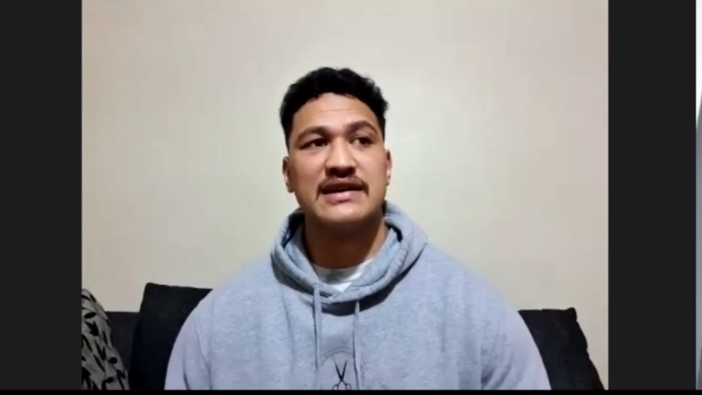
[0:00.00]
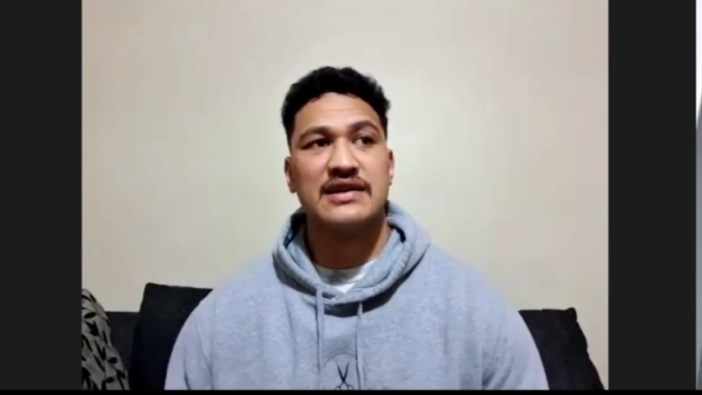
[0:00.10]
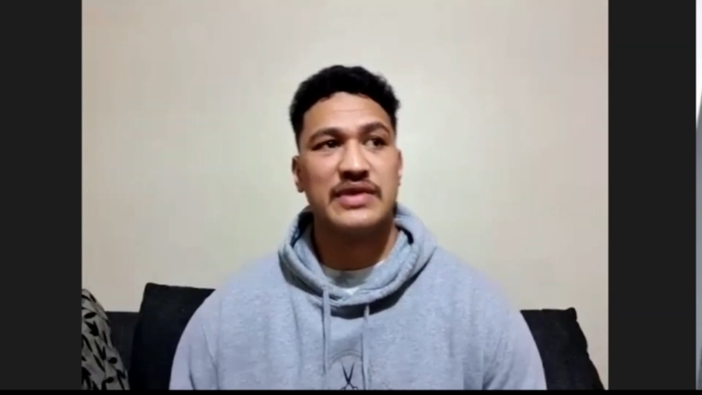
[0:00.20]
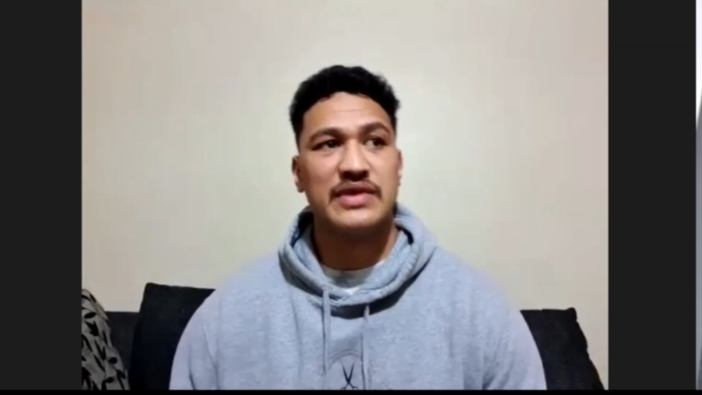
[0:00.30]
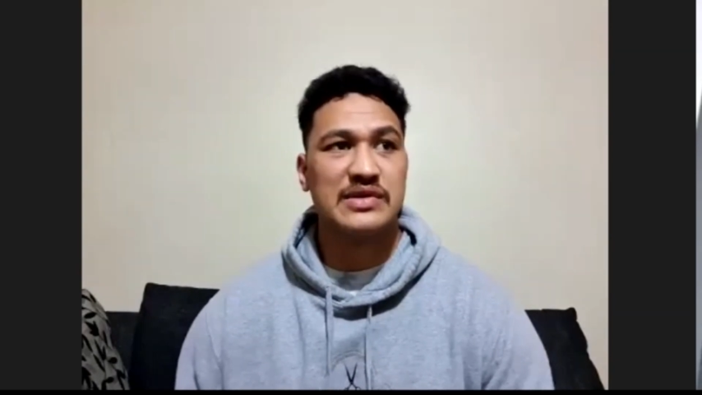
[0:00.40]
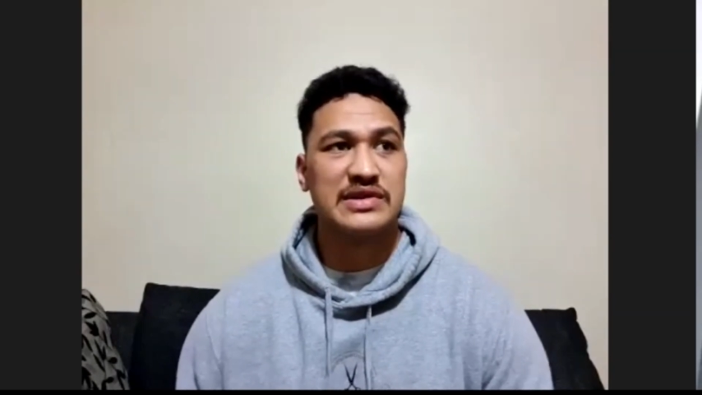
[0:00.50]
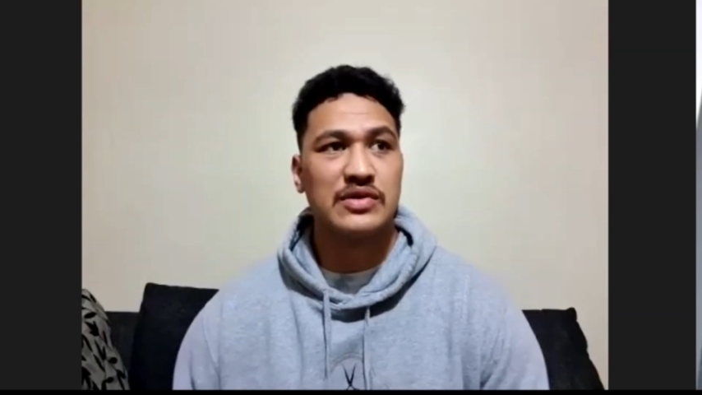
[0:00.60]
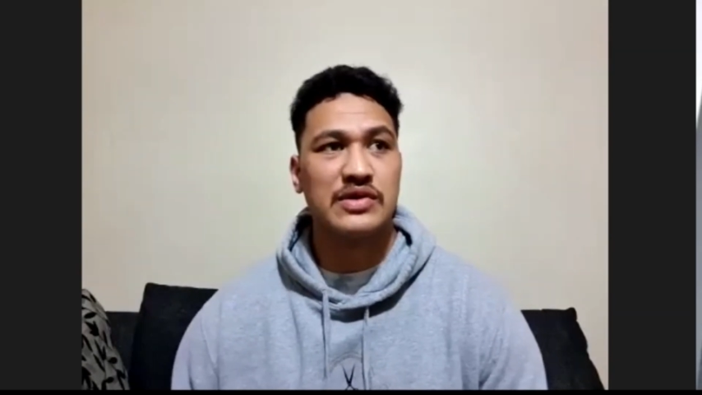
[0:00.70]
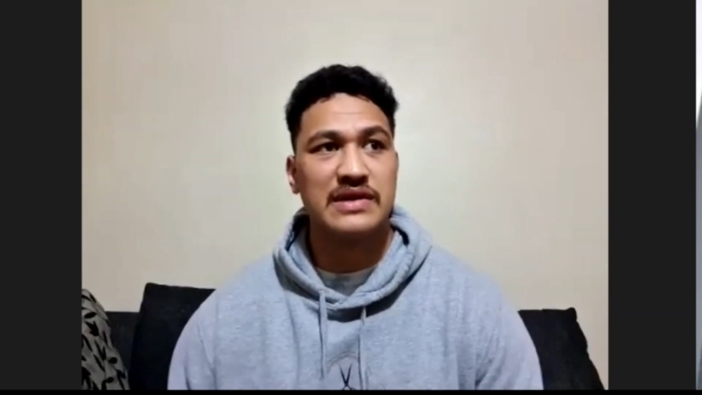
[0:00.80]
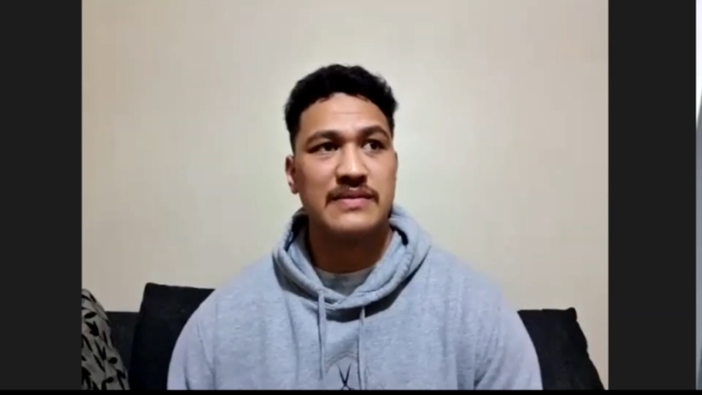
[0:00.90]
were
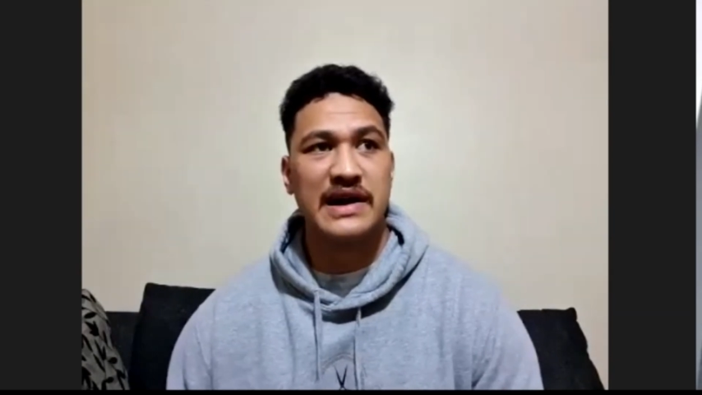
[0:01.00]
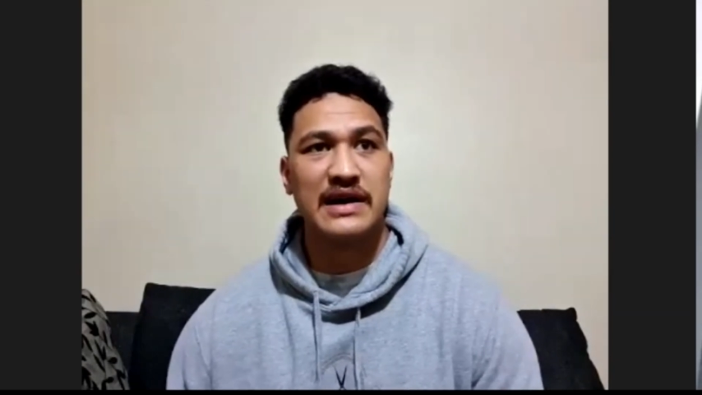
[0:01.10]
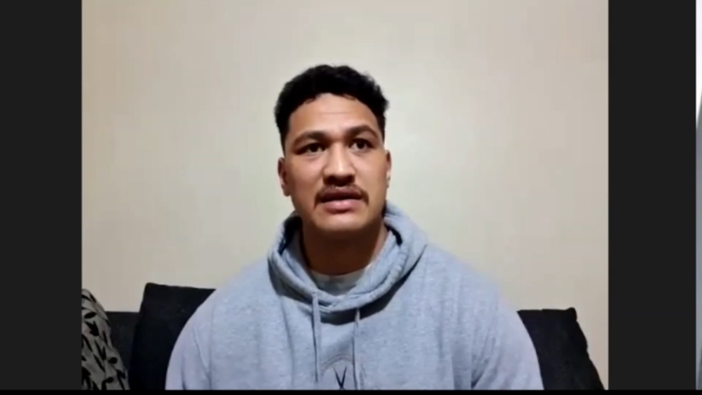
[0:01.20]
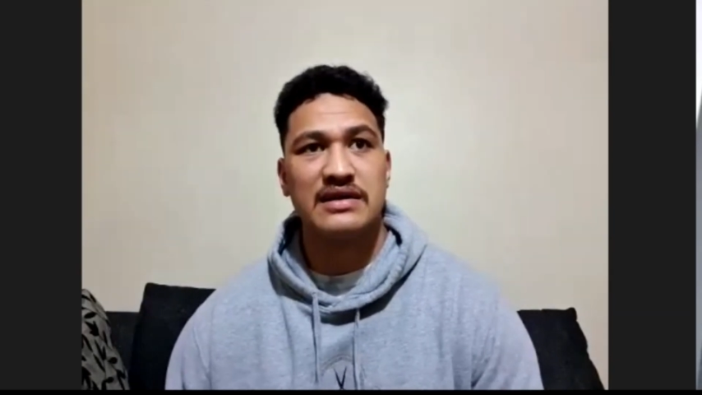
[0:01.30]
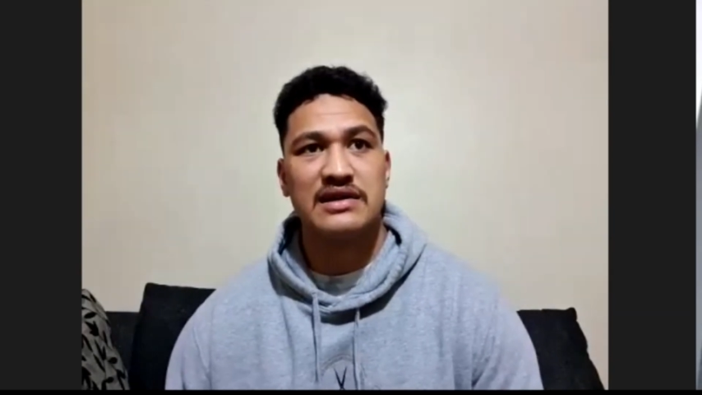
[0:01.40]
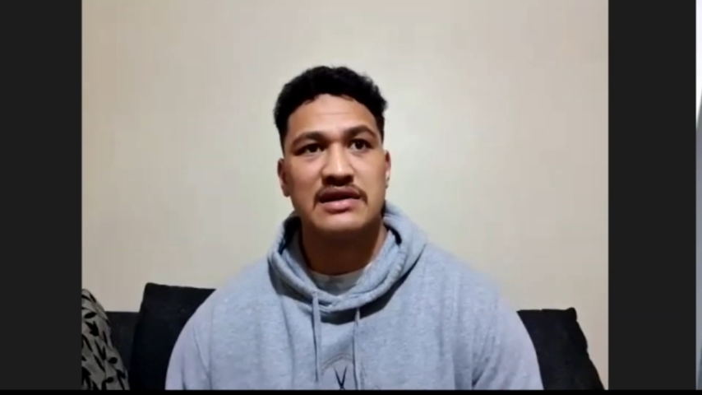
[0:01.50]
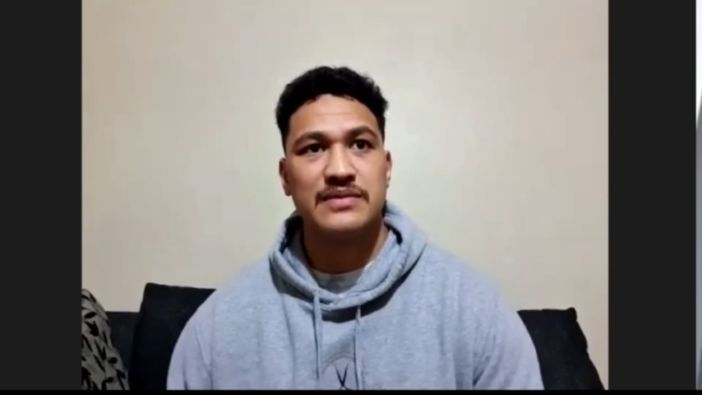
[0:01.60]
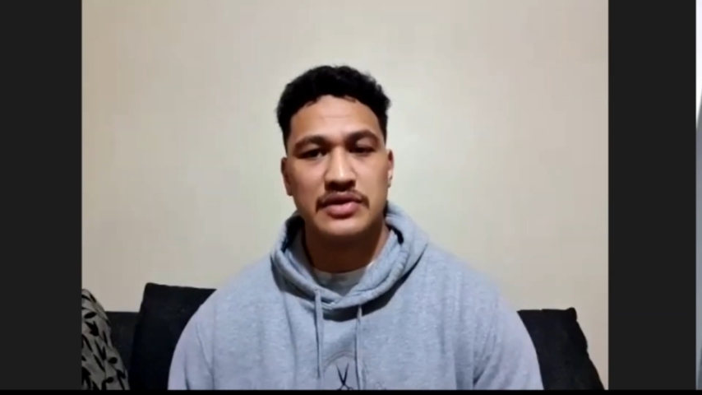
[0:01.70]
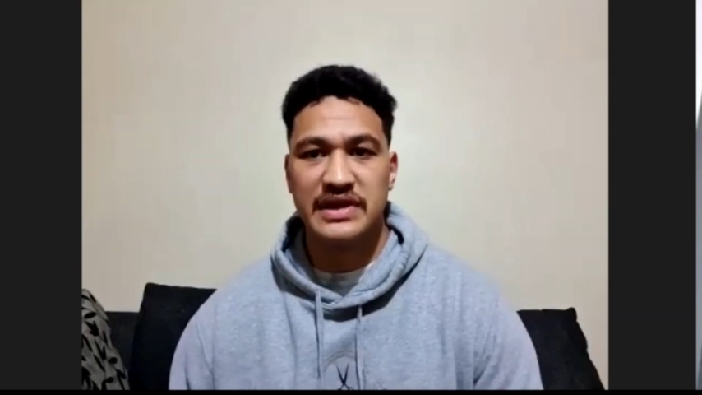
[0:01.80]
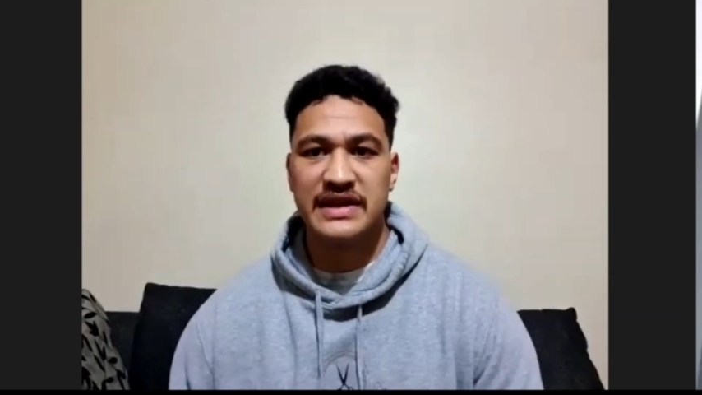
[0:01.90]
talking about
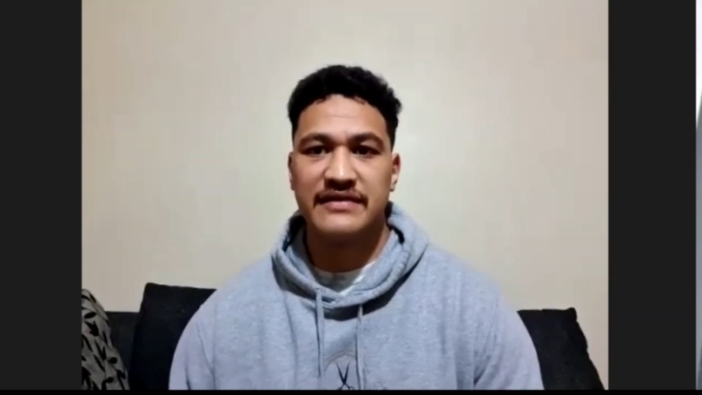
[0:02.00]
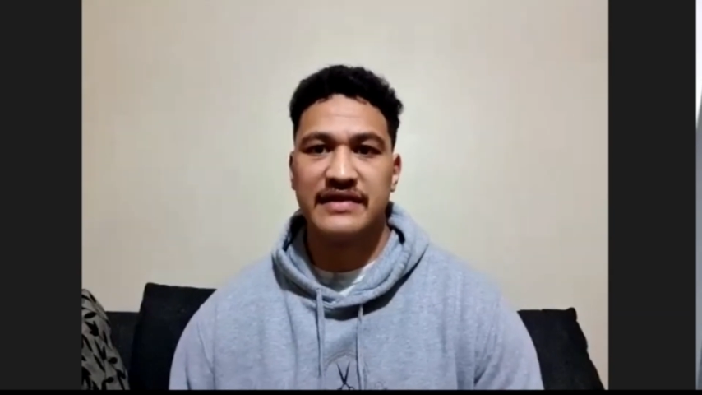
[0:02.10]
Pulev